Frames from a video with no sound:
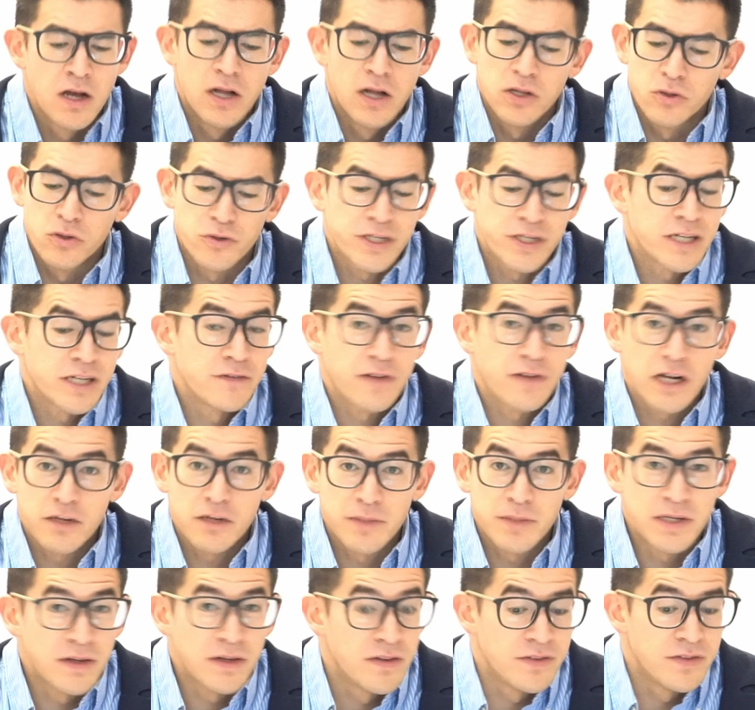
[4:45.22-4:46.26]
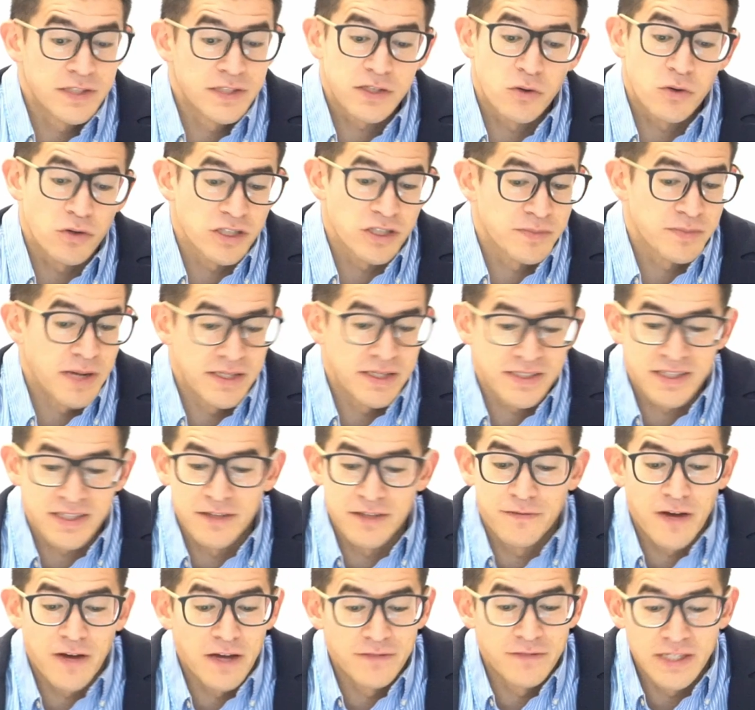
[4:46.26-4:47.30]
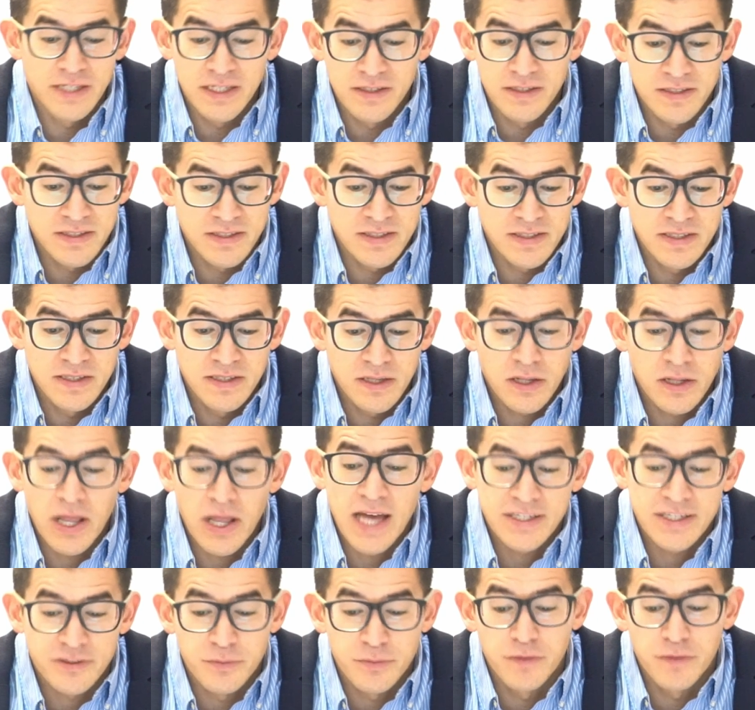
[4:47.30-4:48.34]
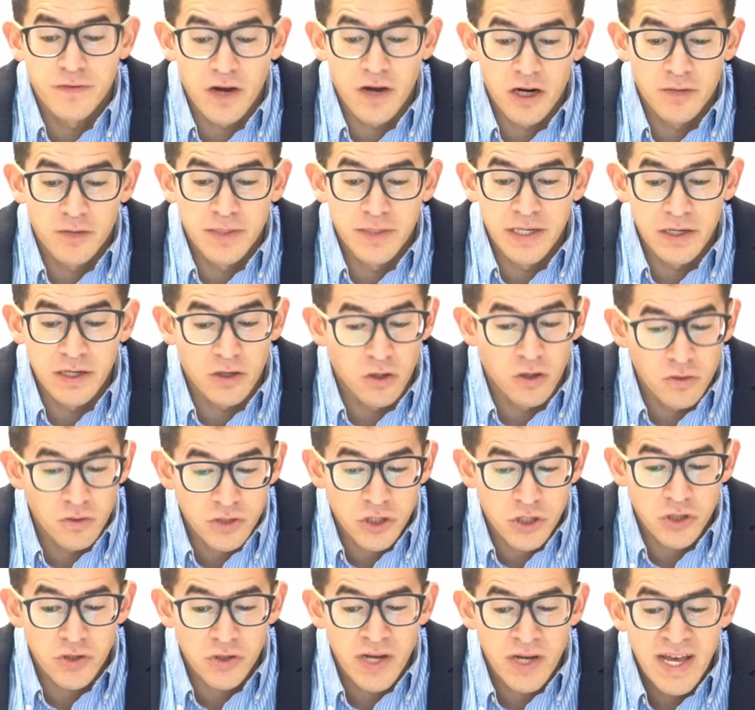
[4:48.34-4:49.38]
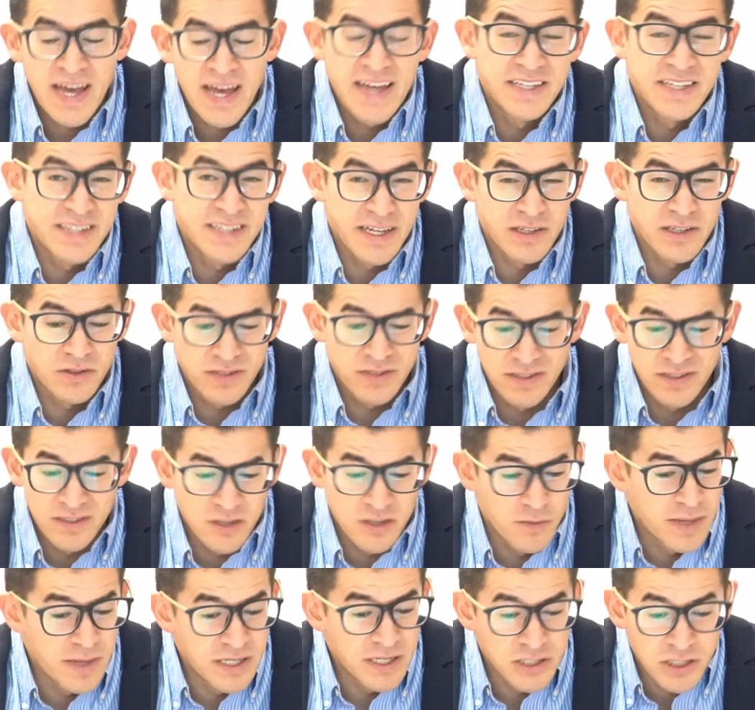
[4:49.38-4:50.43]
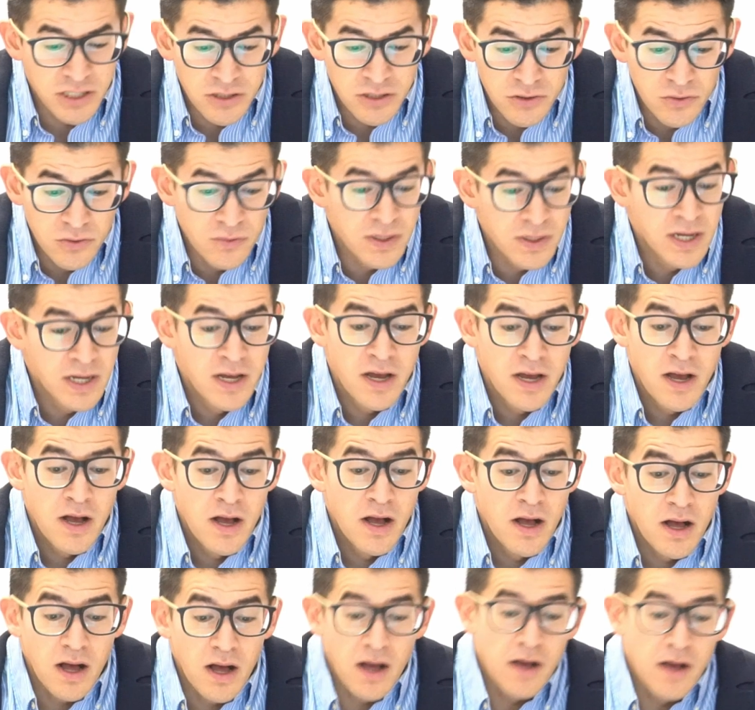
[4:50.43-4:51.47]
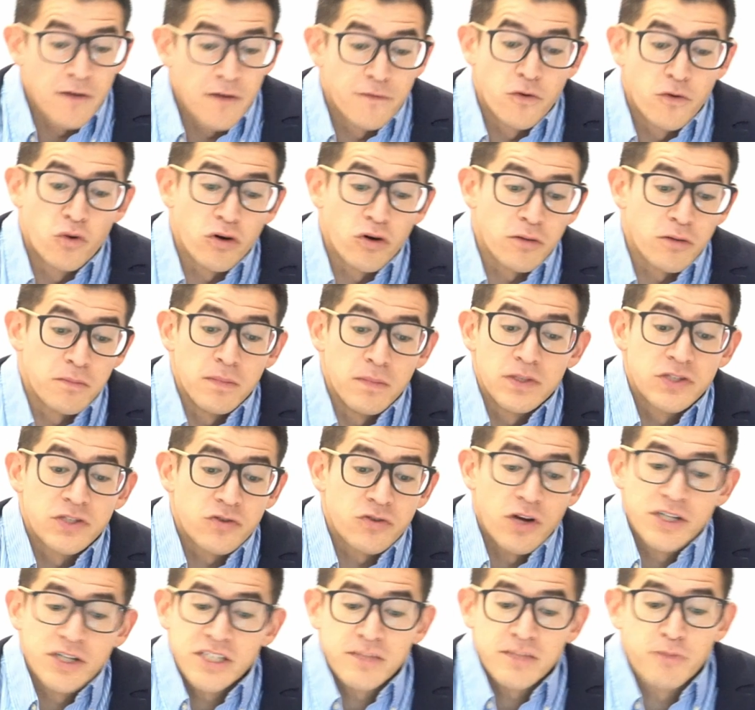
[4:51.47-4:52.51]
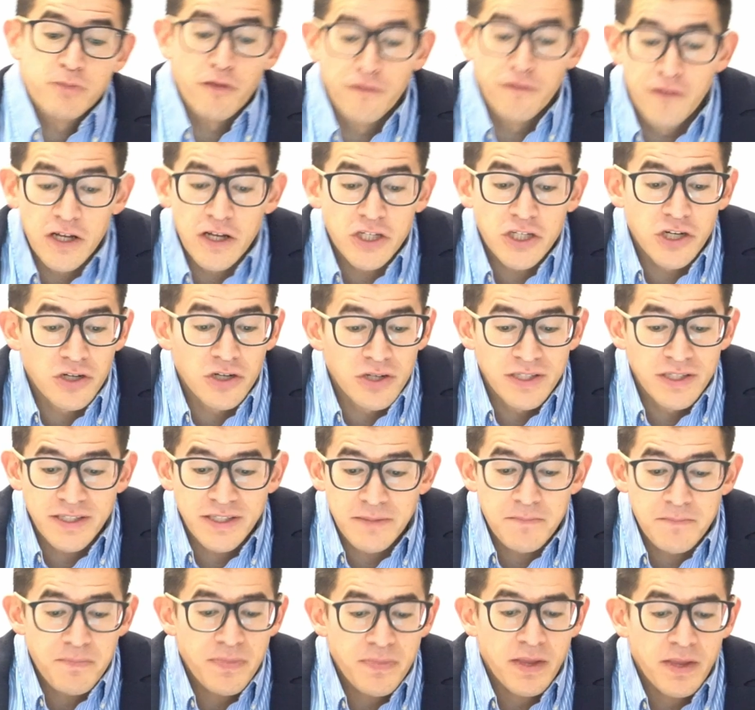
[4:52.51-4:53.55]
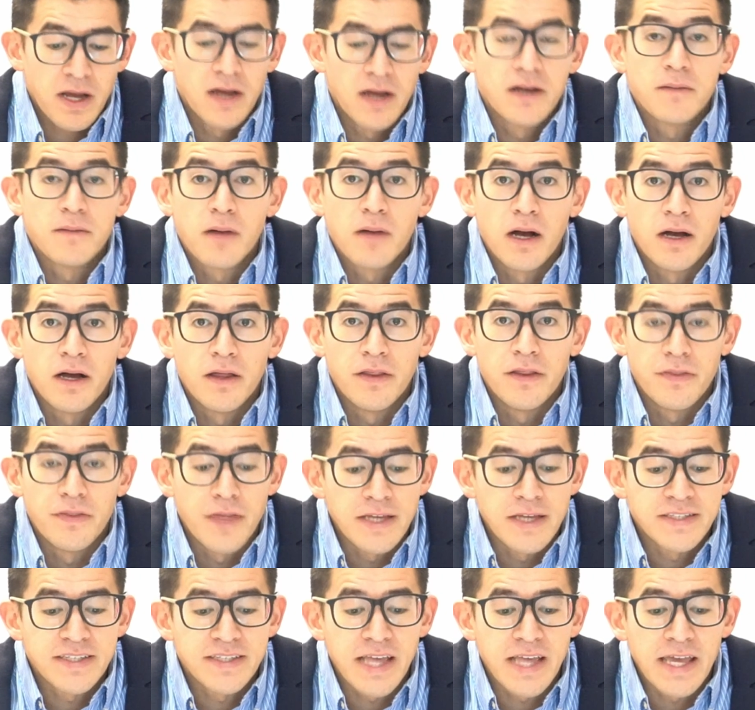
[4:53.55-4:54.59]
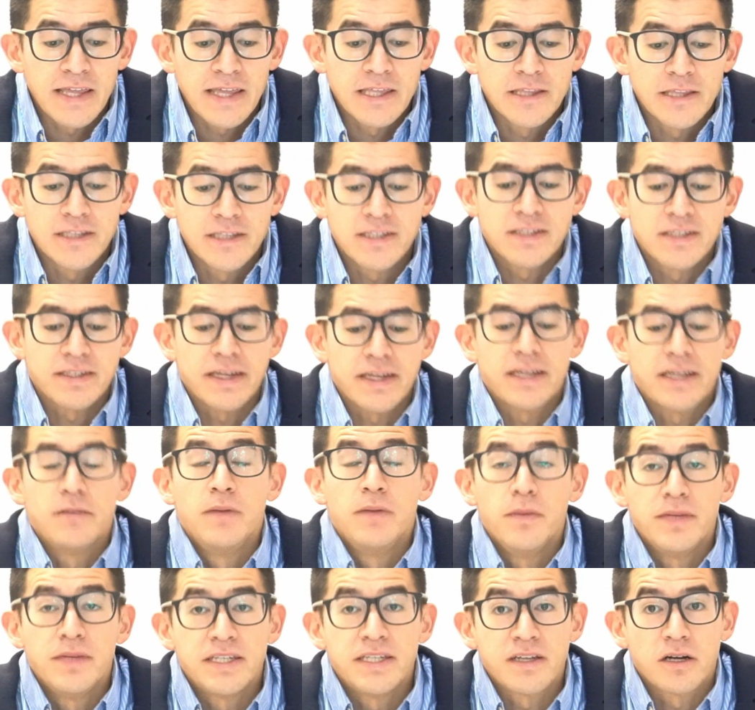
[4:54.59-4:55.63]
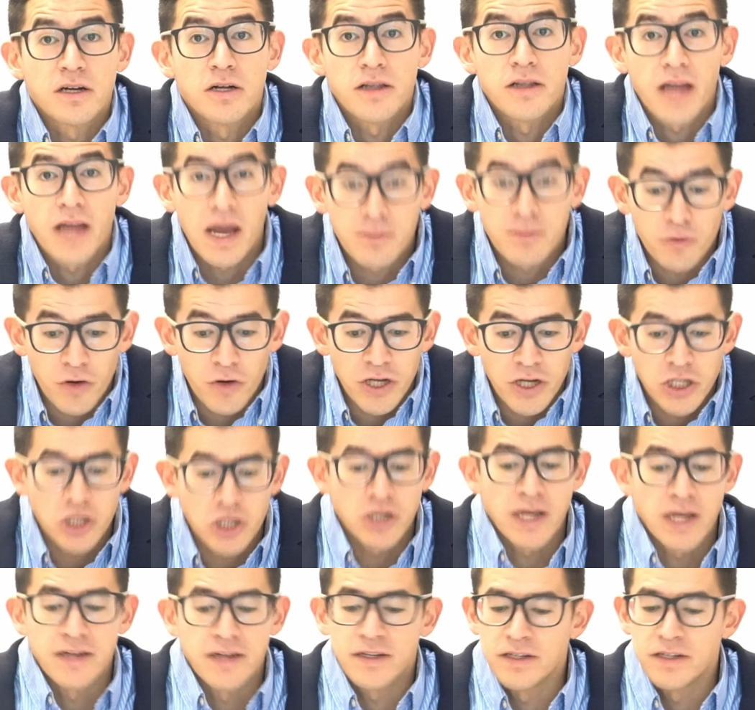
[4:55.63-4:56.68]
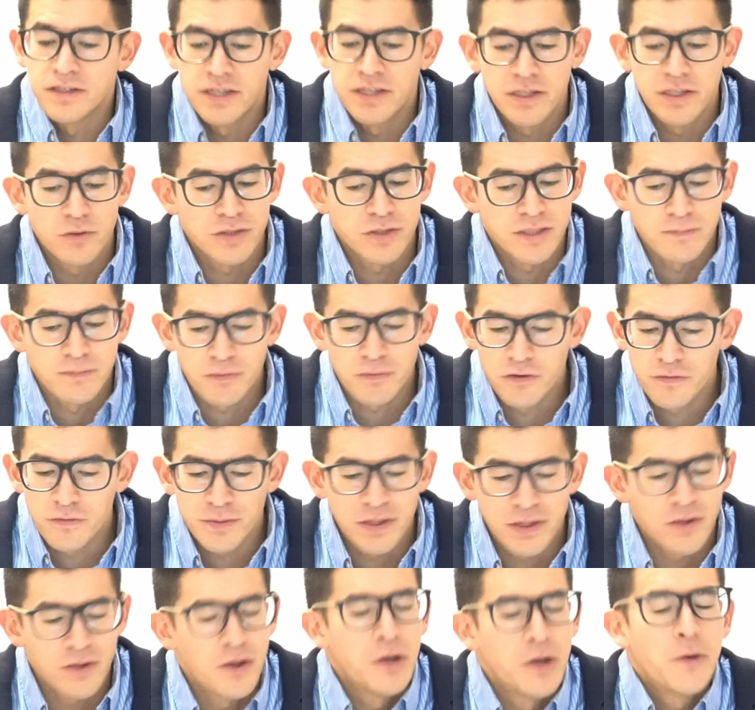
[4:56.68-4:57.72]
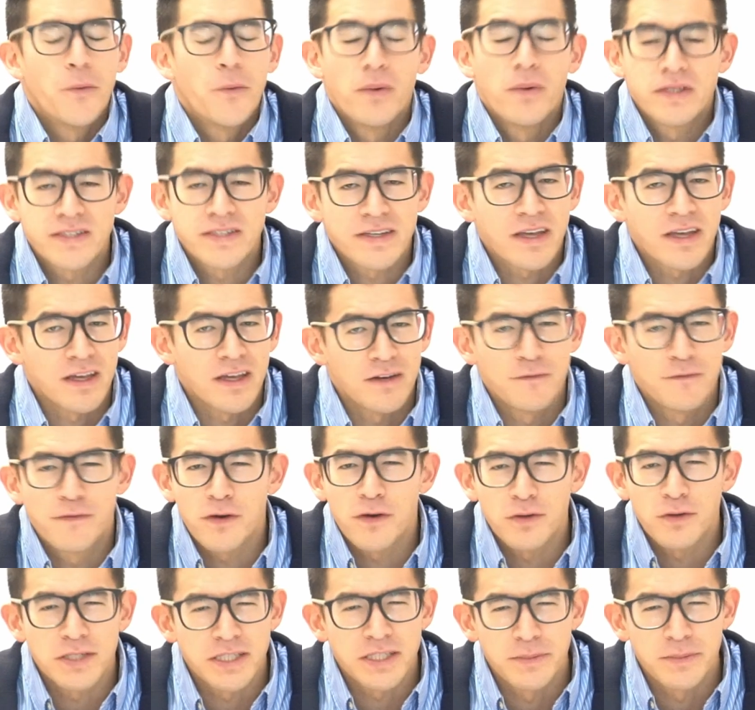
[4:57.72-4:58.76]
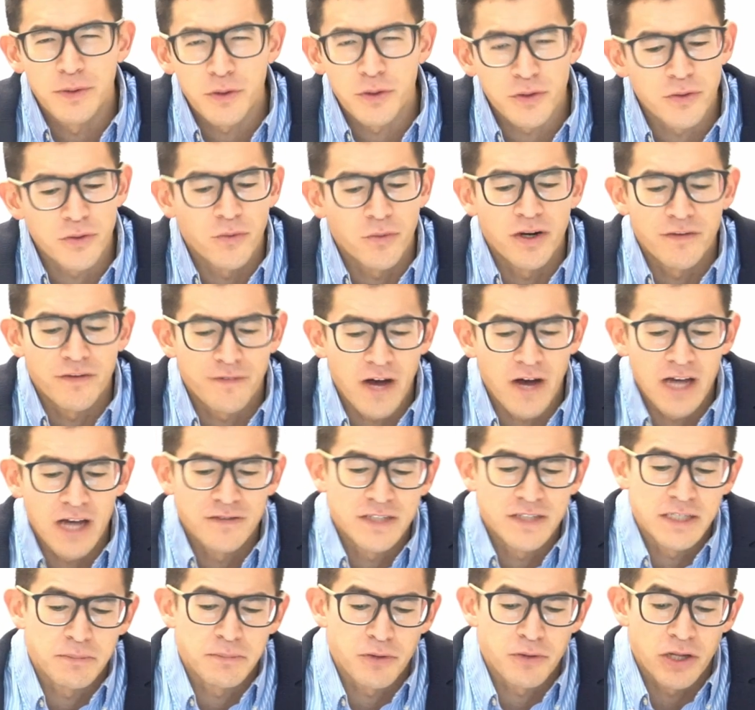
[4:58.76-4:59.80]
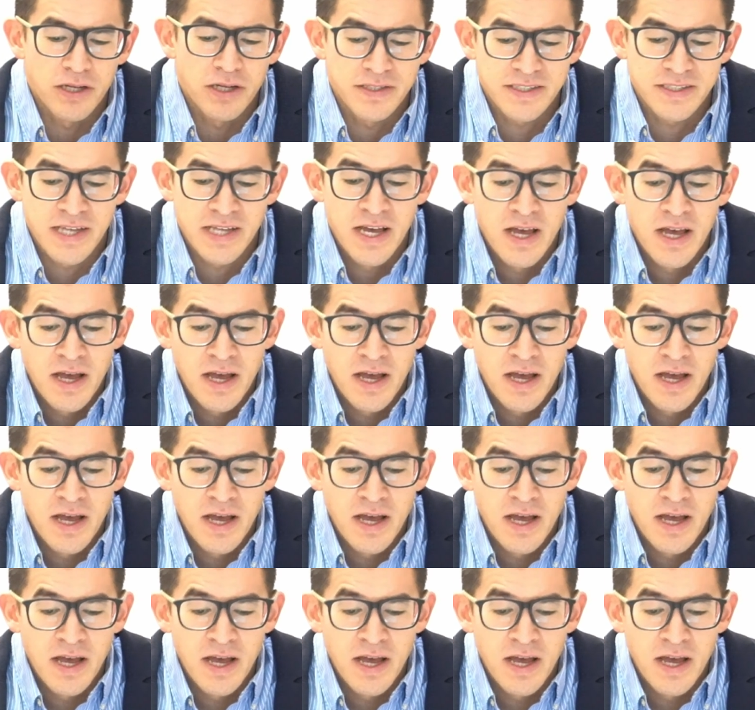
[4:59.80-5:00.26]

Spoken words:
Learning environment, this corresponds to the 5Ds classroom environment and culture in Danielson's domain 2. For Stronge's professionalism, they say that this is a commitment to collaboration and continuous improvement. Once again, very similar to what 5D plus